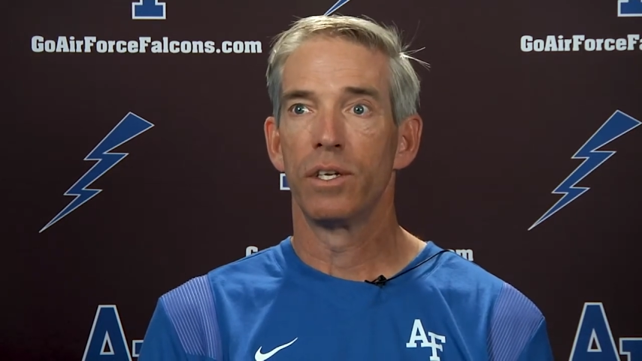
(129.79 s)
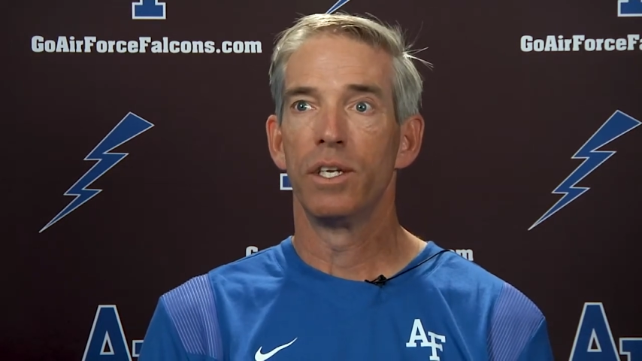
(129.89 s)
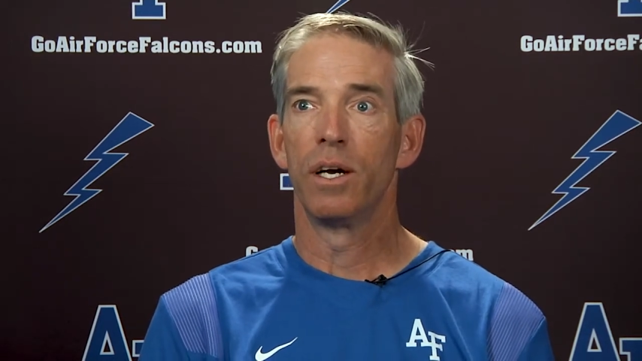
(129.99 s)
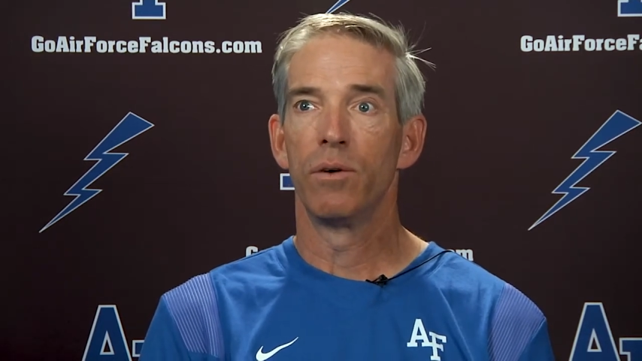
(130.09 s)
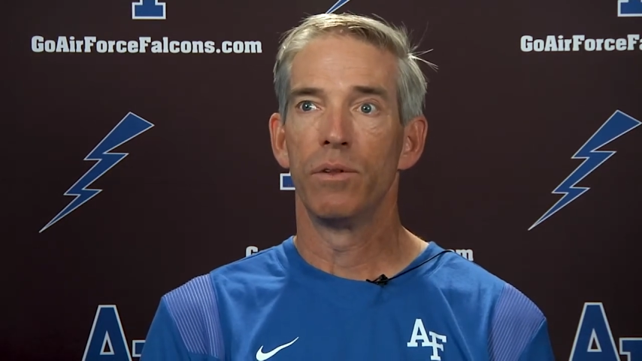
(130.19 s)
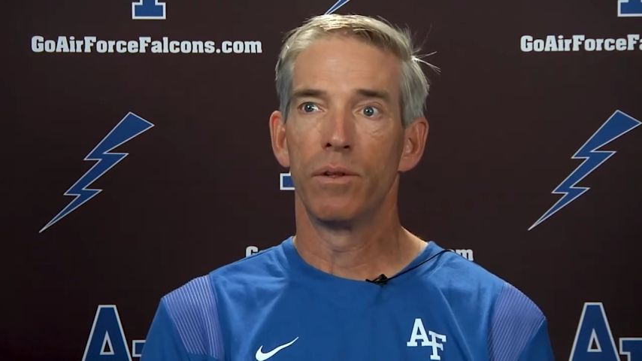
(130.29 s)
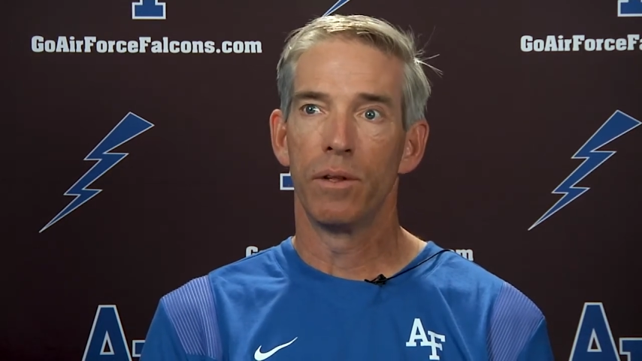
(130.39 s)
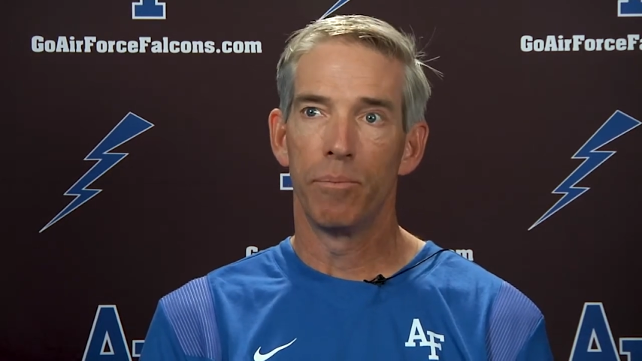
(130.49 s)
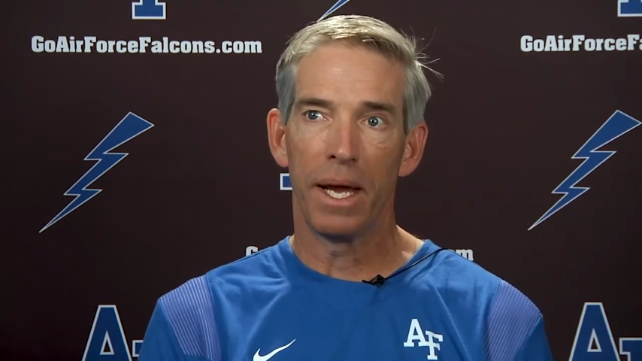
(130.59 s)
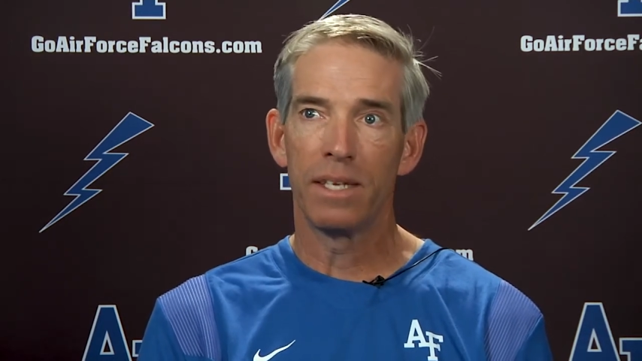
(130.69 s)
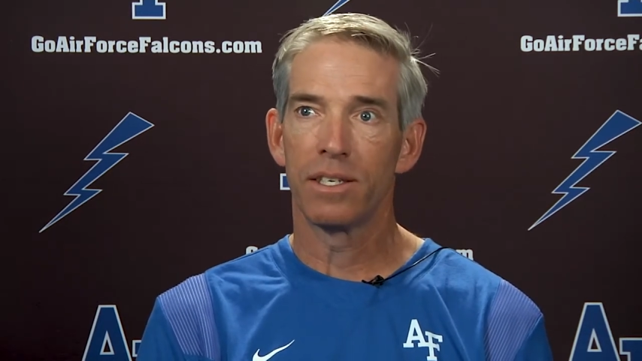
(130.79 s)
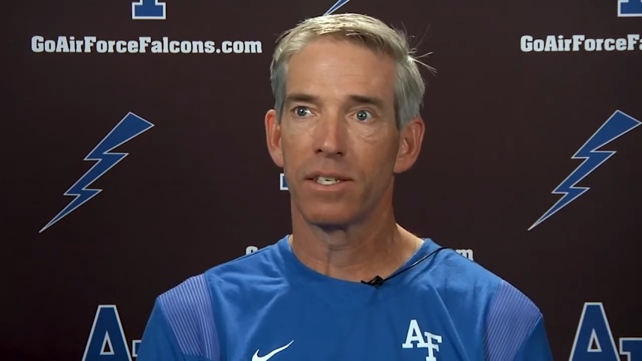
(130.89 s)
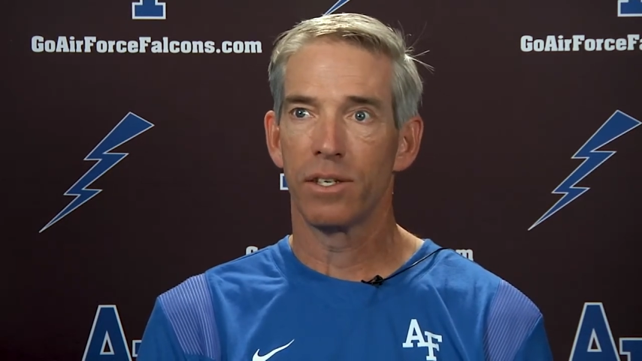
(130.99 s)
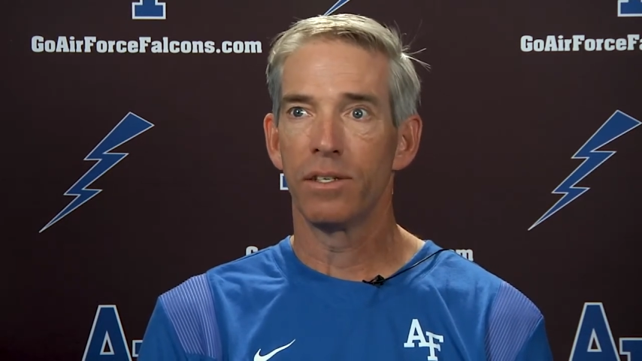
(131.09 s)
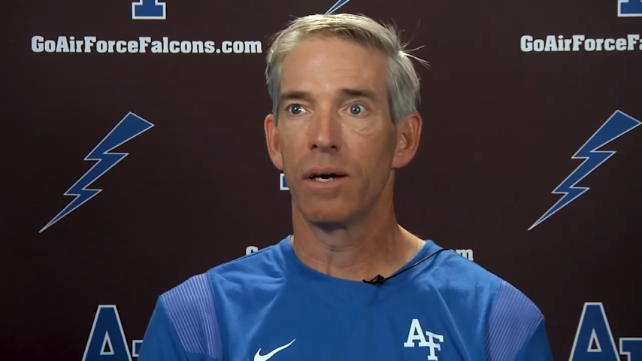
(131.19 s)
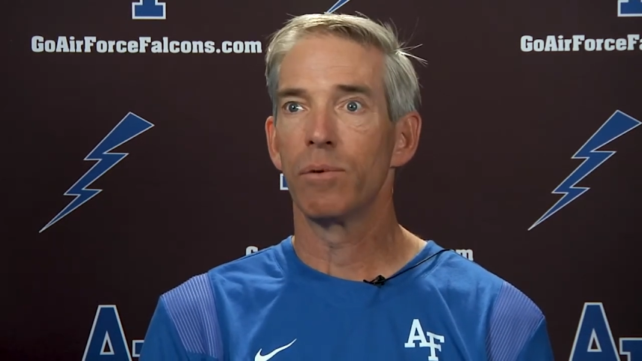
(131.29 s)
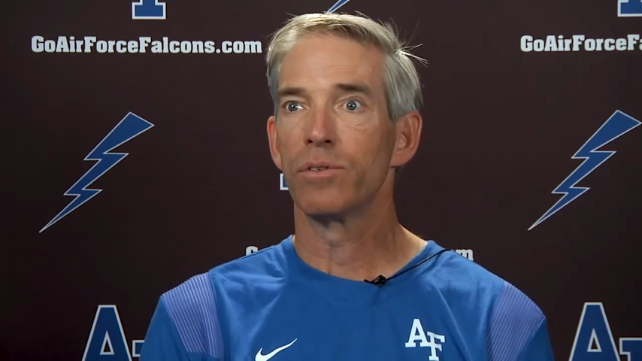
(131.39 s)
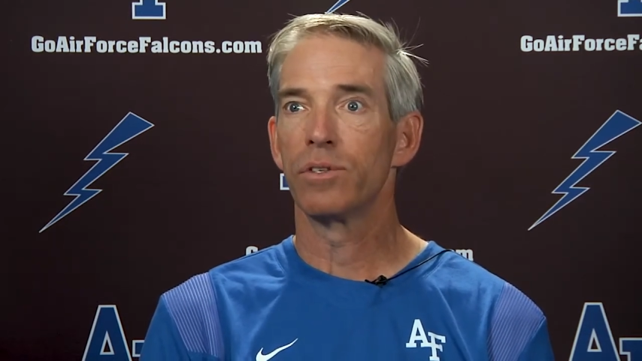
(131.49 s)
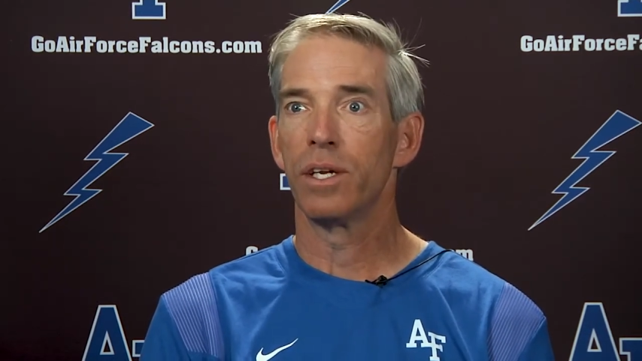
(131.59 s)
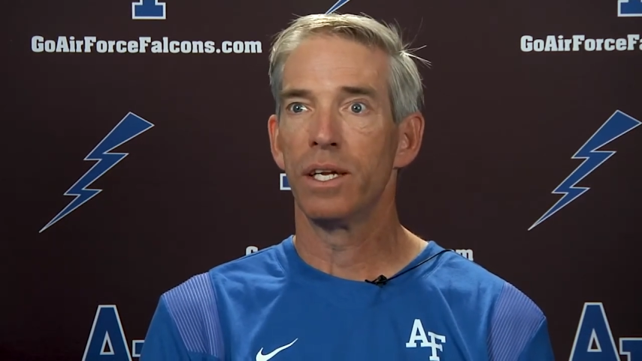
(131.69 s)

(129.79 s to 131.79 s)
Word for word: you know, the, the basics and doubles.